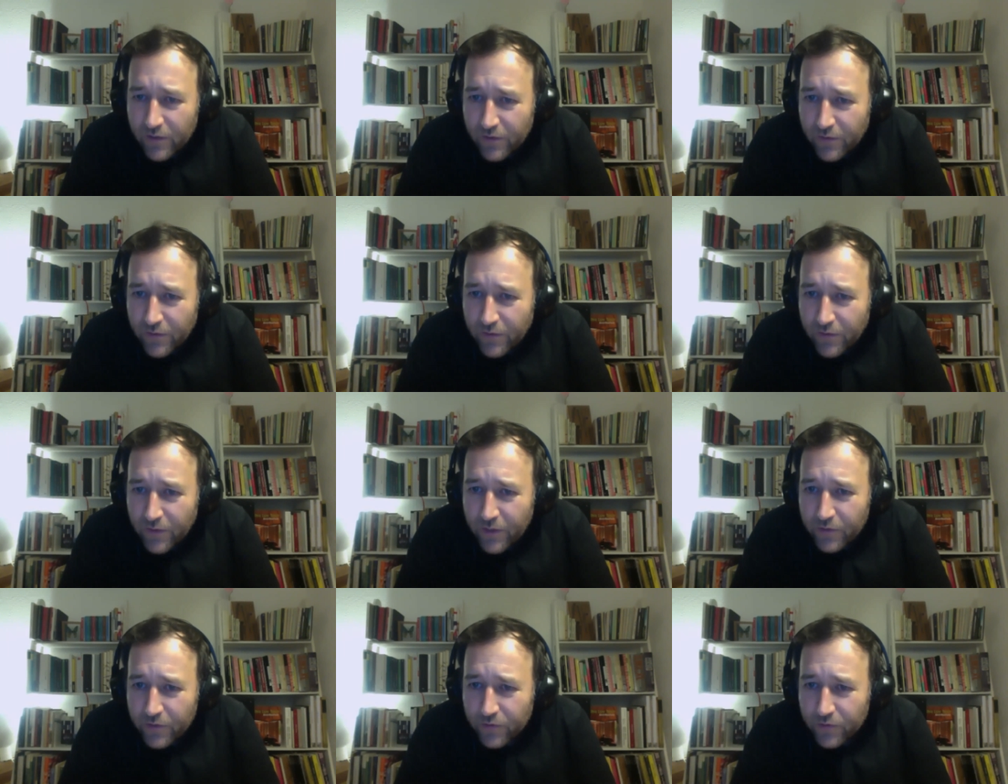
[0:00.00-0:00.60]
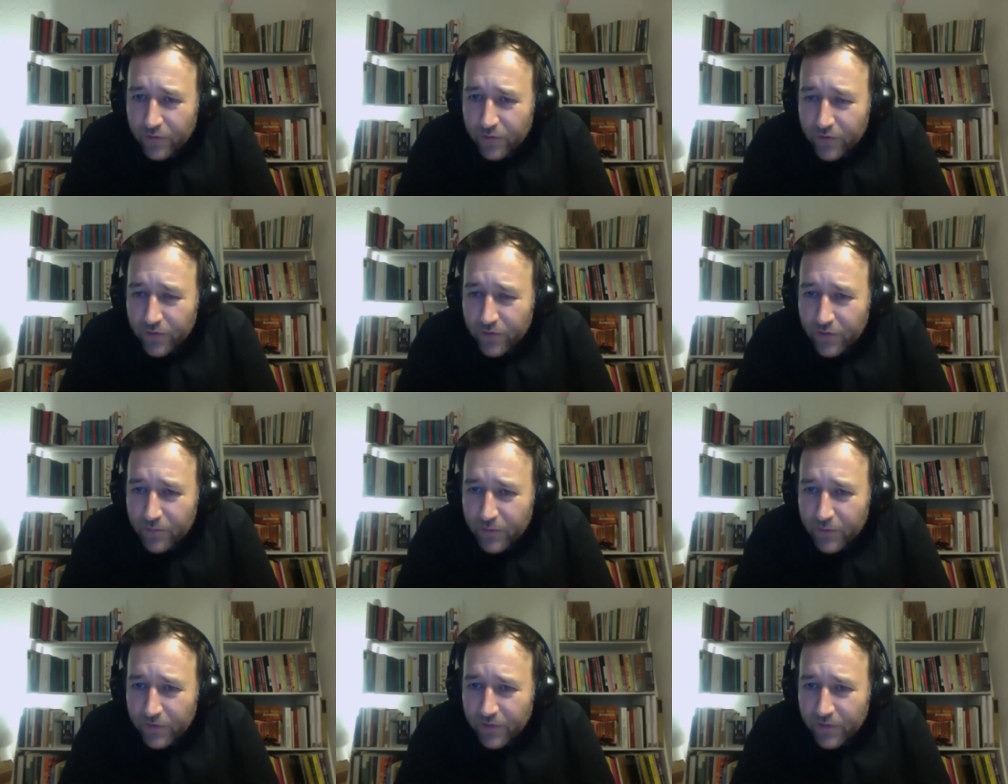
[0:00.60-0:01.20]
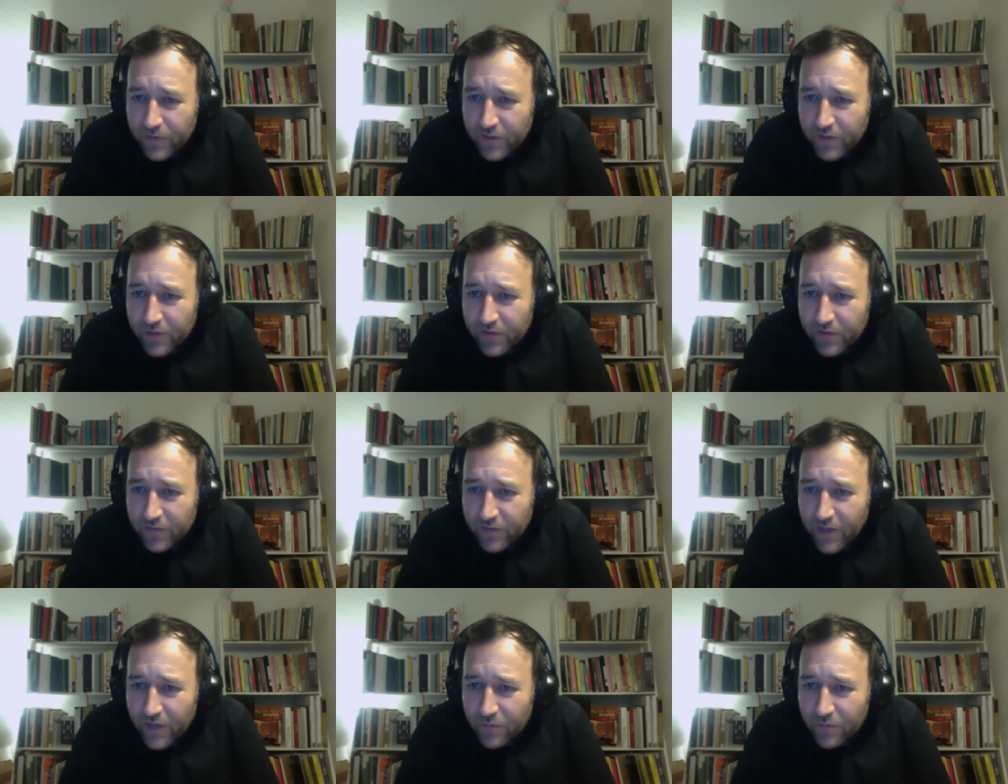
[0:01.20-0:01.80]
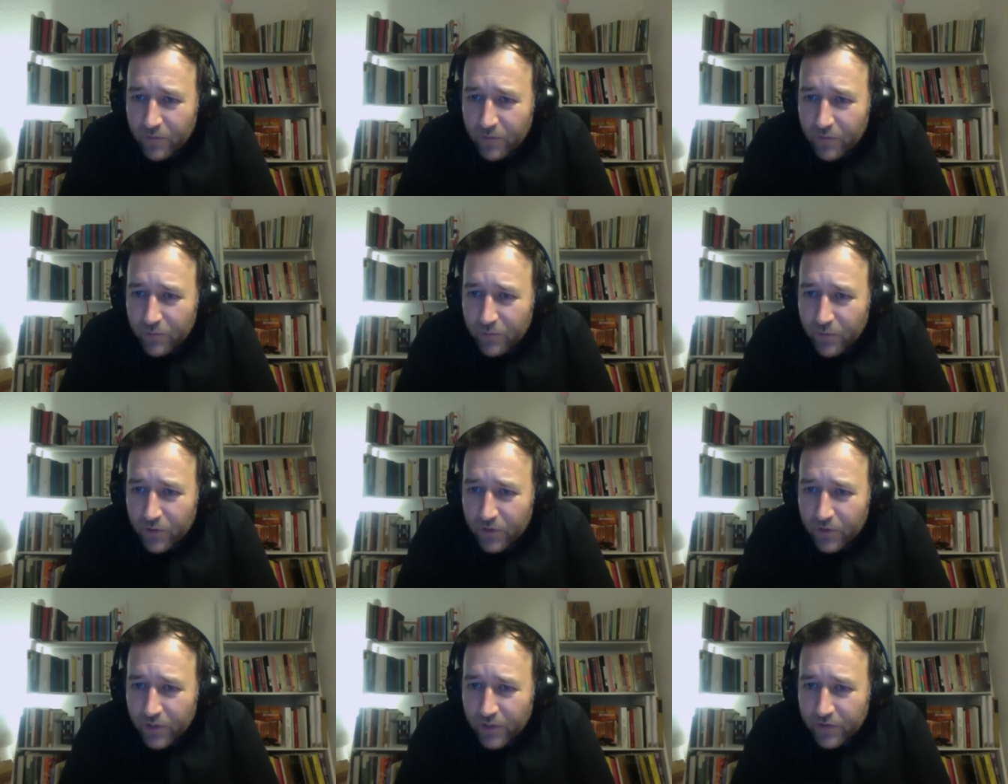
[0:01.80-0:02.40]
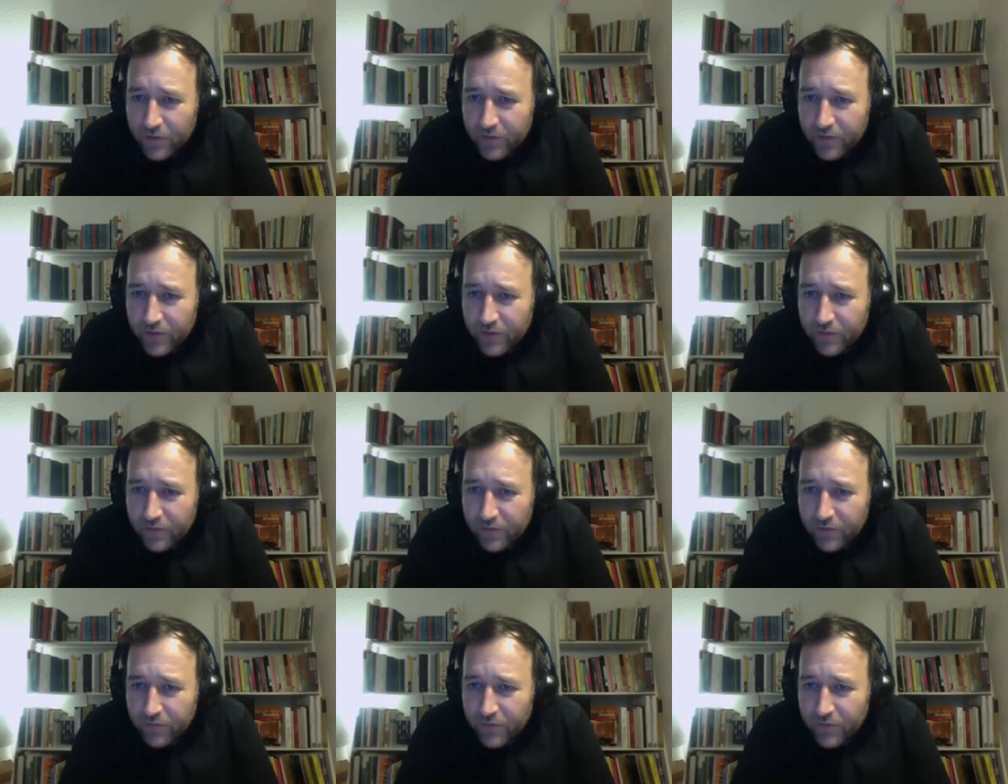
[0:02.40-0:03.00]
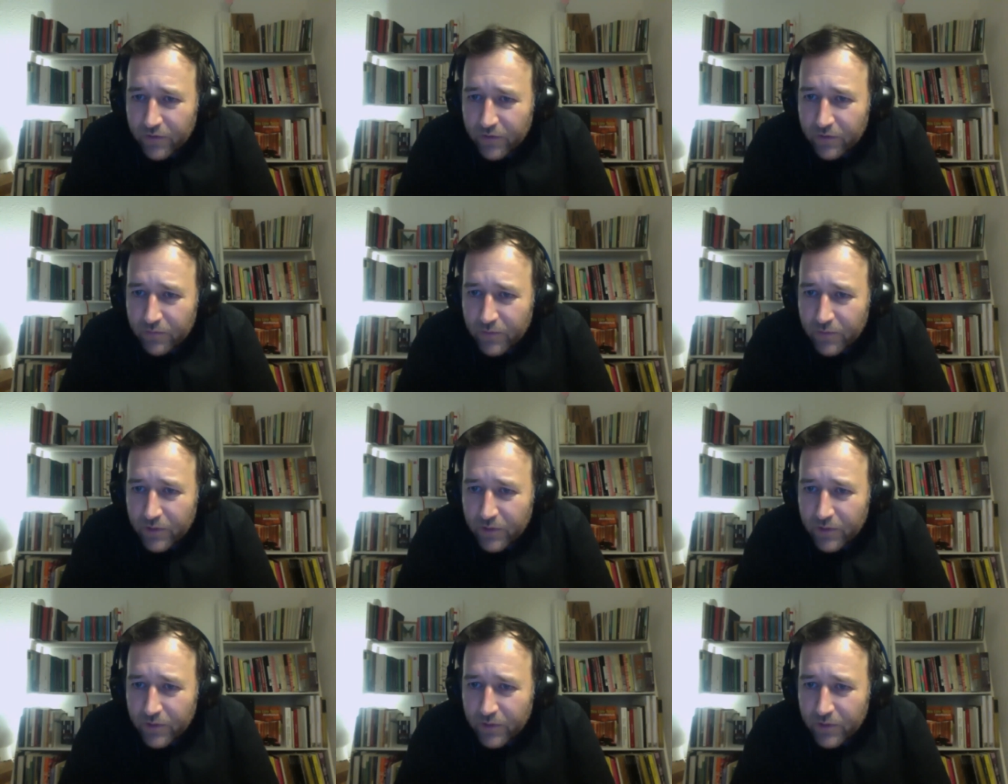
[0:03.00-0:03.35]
Thank you, sir. Besides the design, what more does this framework bring